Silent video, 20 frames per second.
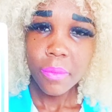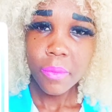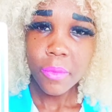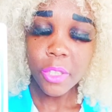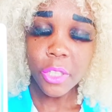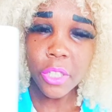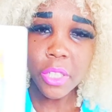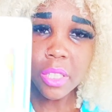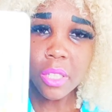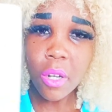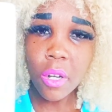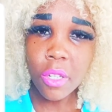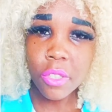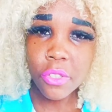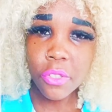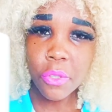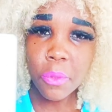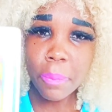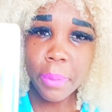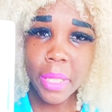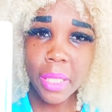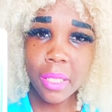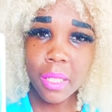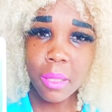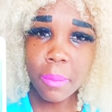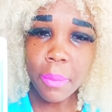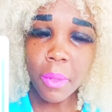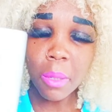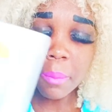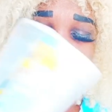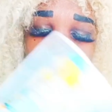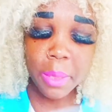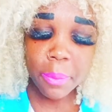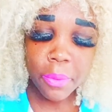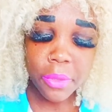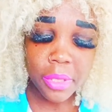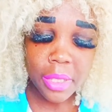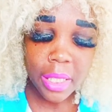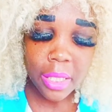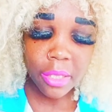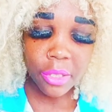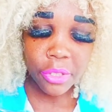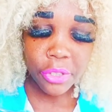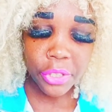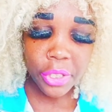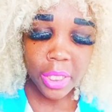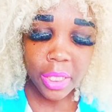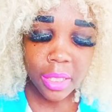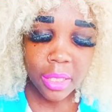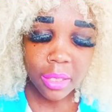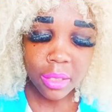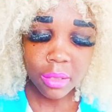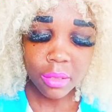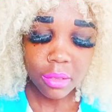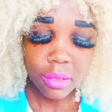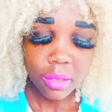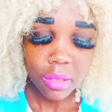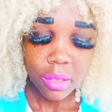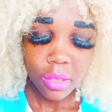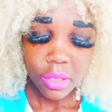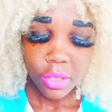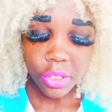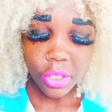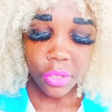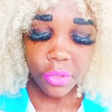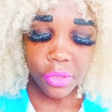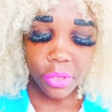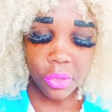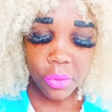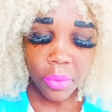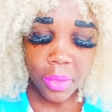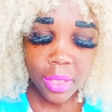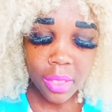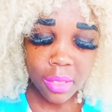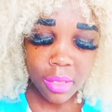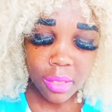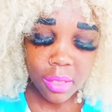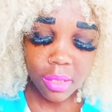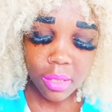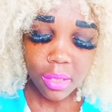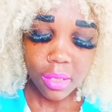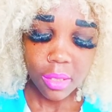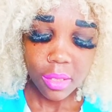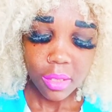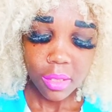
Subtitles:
You can also pick up on people's energy, chosen ones.